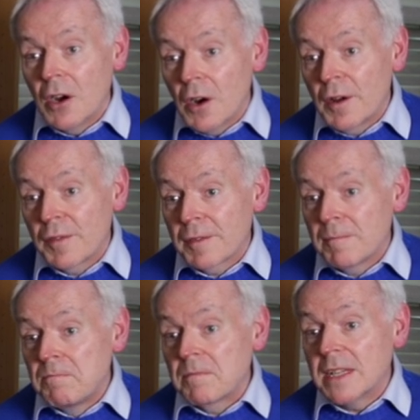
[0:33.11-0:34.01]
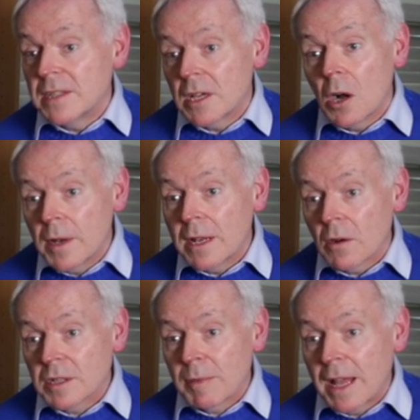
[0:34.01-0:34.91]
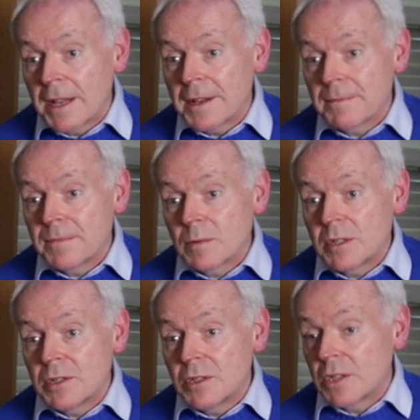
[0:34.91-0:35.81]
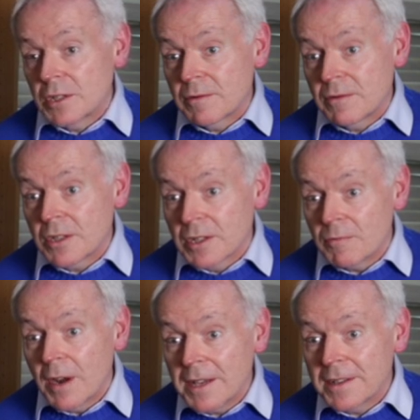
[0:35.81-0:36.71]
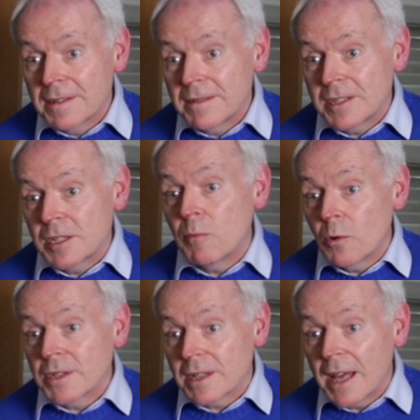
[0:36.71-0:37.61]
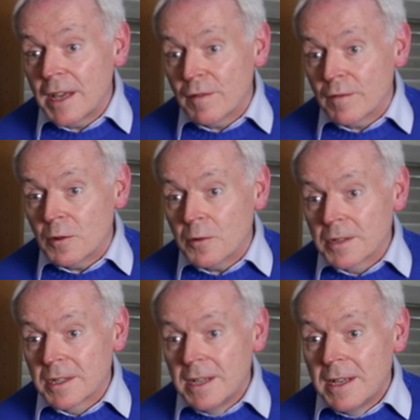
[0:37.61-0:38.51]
Earth is the Goldilocks planet, which is just right. It supports life, of course.